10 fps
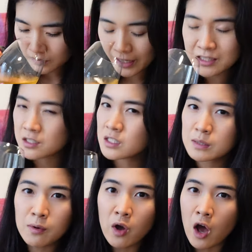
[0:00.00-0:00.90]
It doesn't
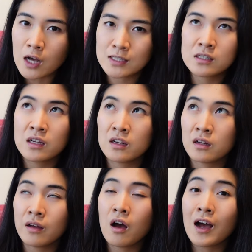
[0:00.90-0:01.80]
smell
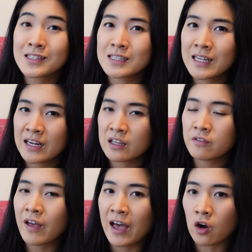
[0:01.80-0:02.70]

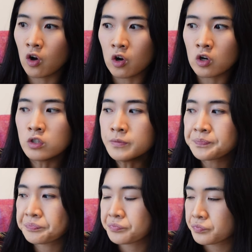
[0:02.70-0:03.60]
oxidative at
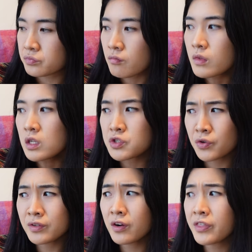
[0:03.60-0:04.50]
all.
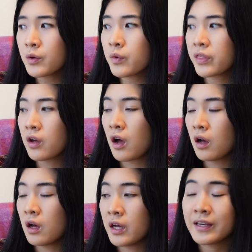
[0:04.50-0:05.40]
So another thing with
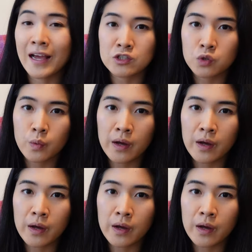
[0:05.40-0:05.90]
natural